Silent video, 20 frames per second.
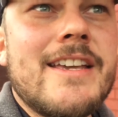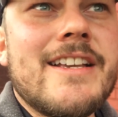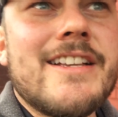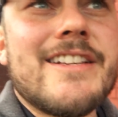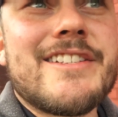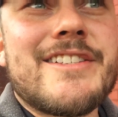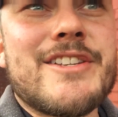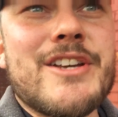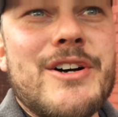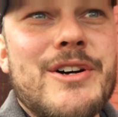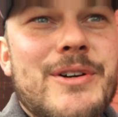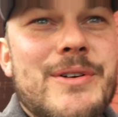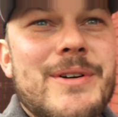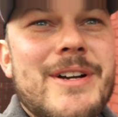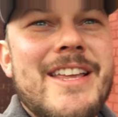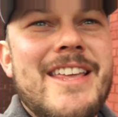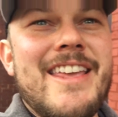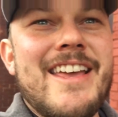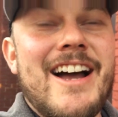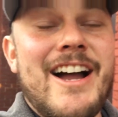So
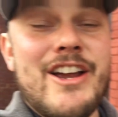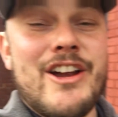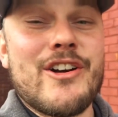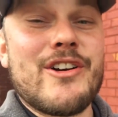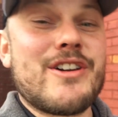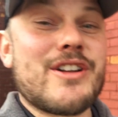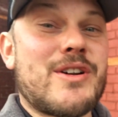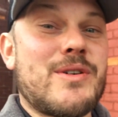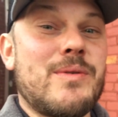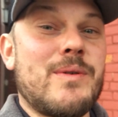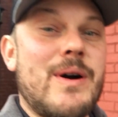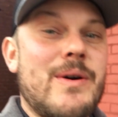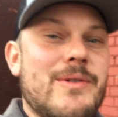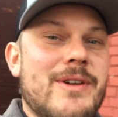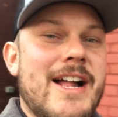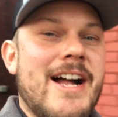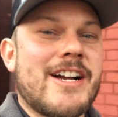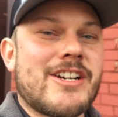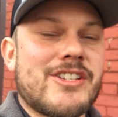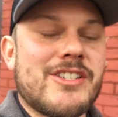I heard a quote
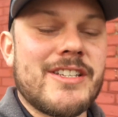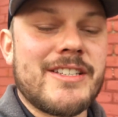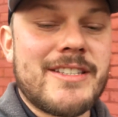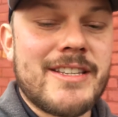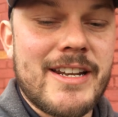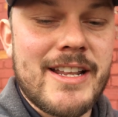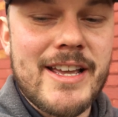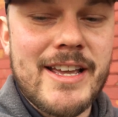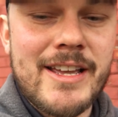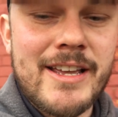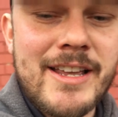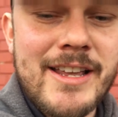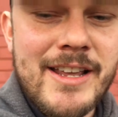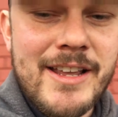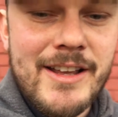actually today